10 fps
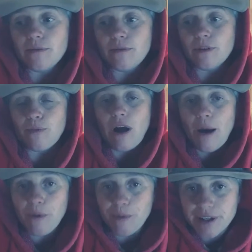The
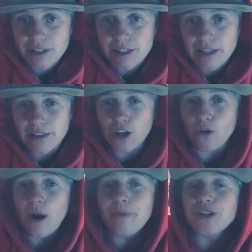problem is that the
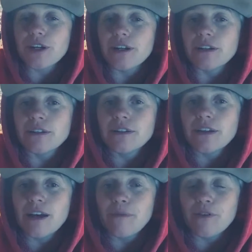corruption
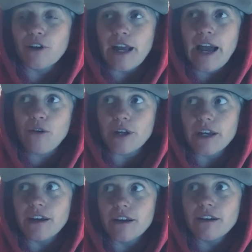in Beaver
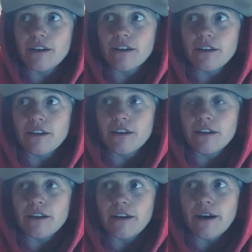County
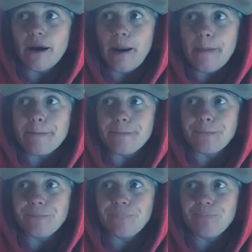
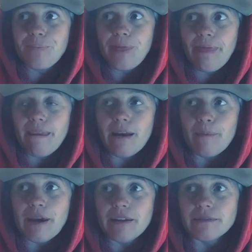I
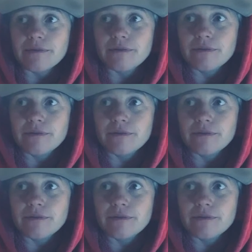mean,